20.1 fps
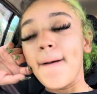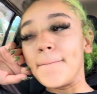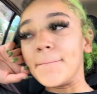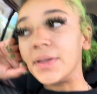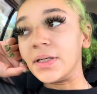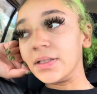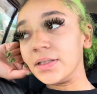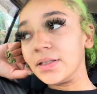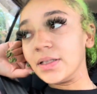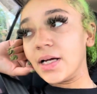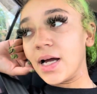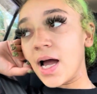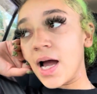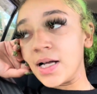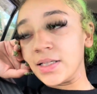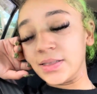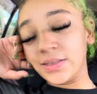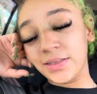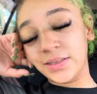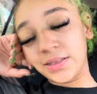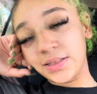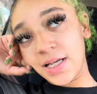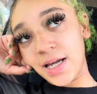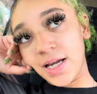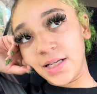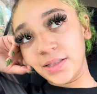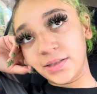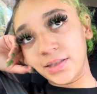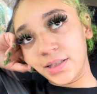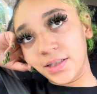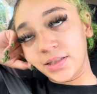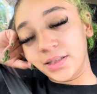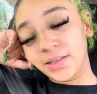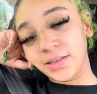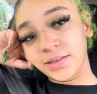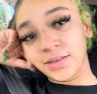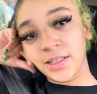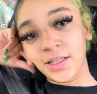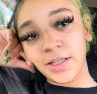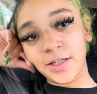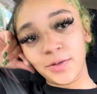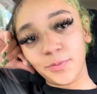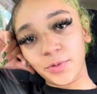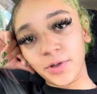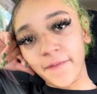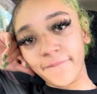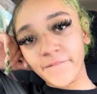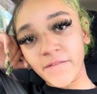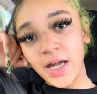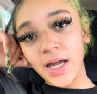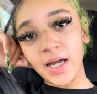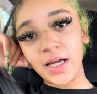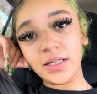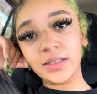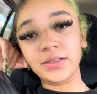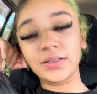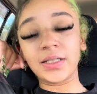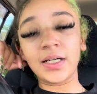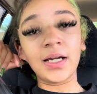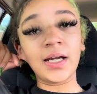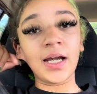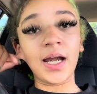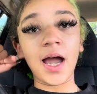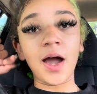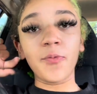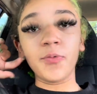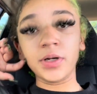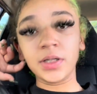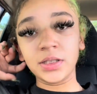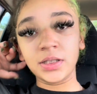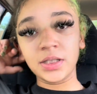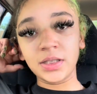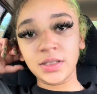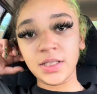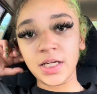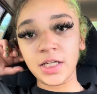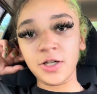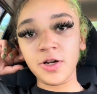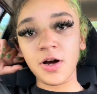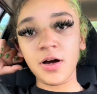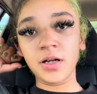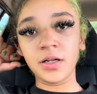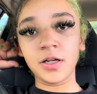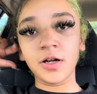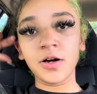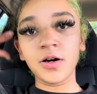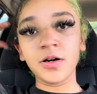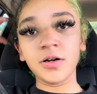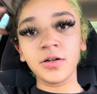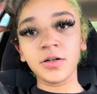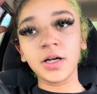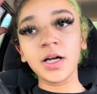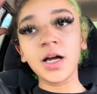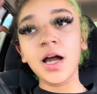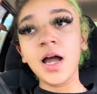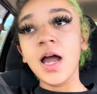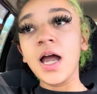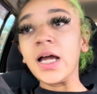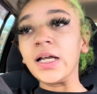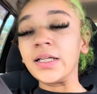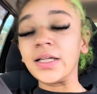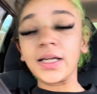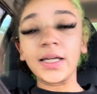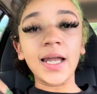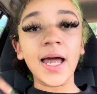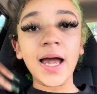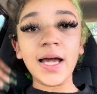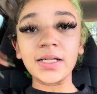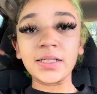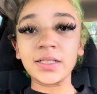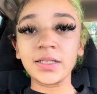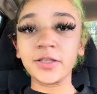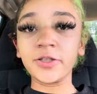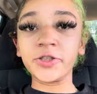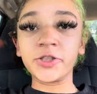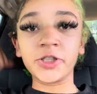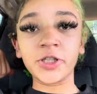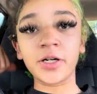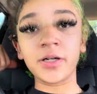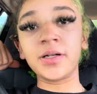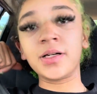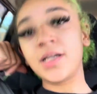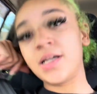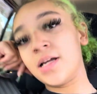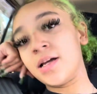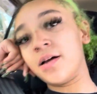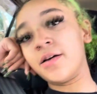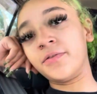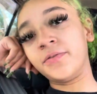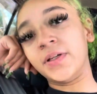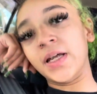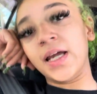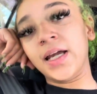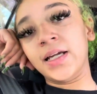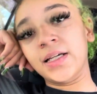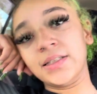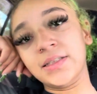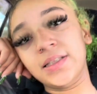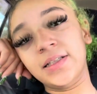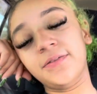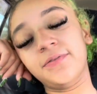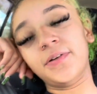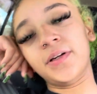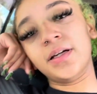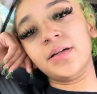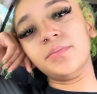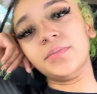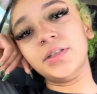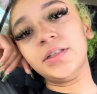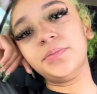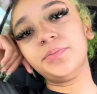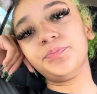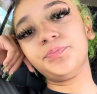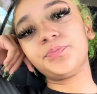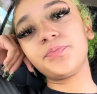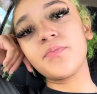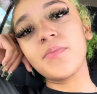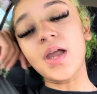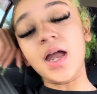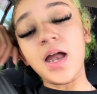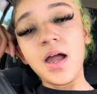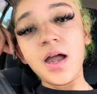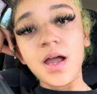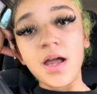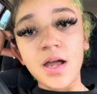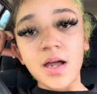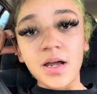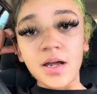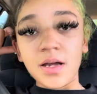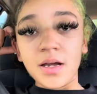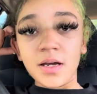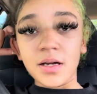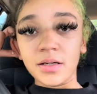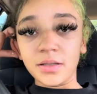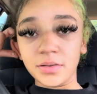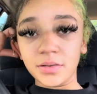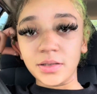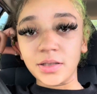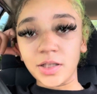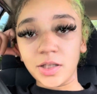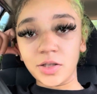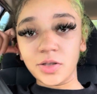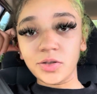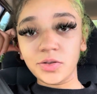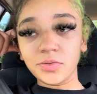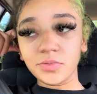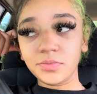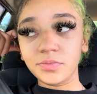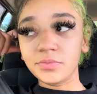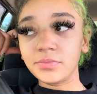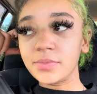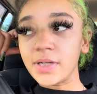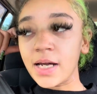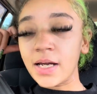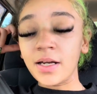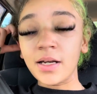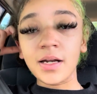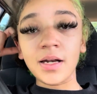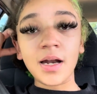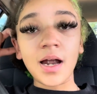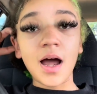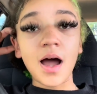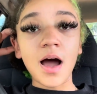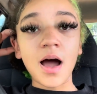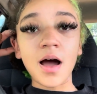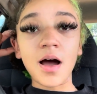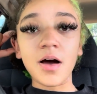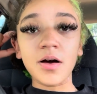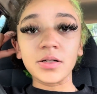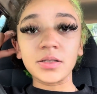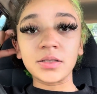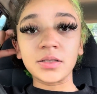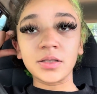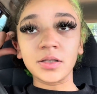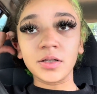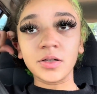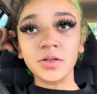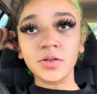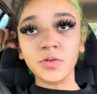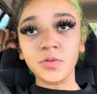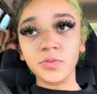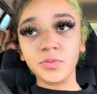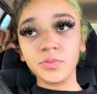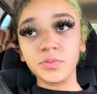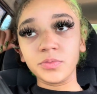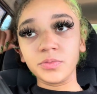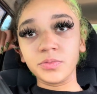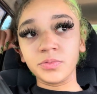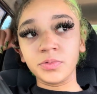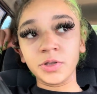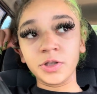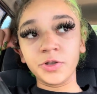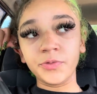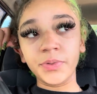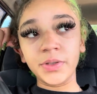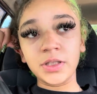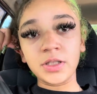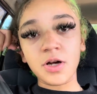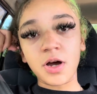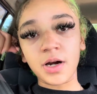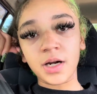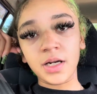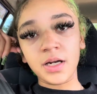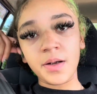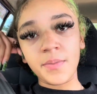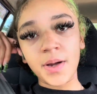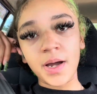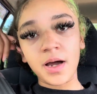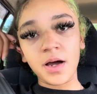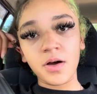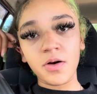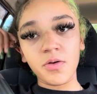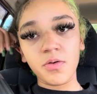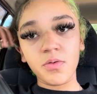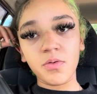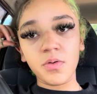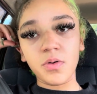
but I just had to get this done real fast. And I wanted to take y'all along the last little journey of the A&T family. So, and I also will be talking about